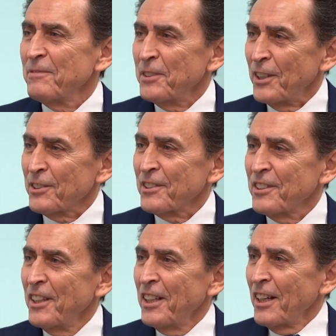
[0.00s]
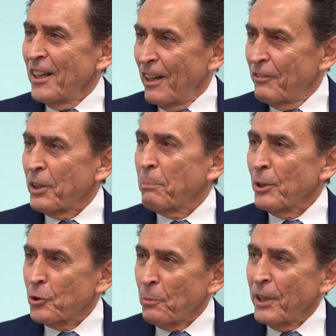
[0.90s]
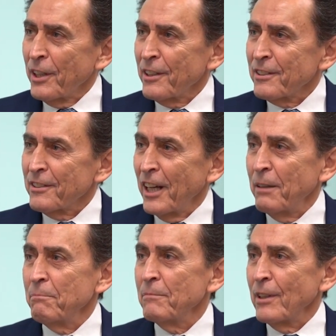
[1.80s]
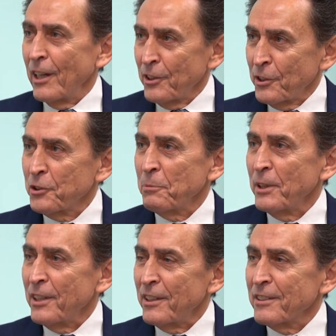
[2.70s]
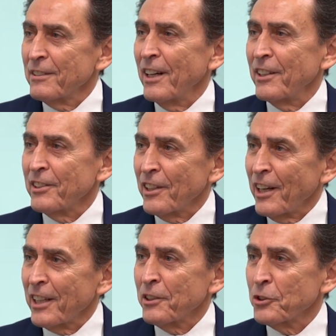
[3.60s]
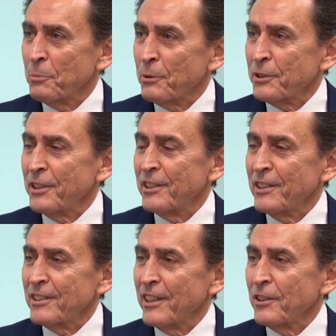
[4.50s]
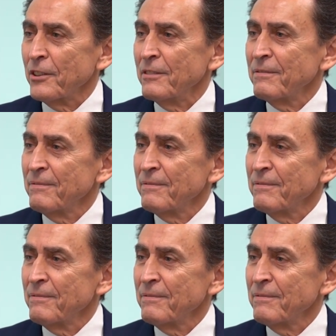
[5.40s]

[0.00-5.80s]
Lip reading: Yes. I'm very pleased to be here. I'm honored to be here. I really like this opportunity. Thank you.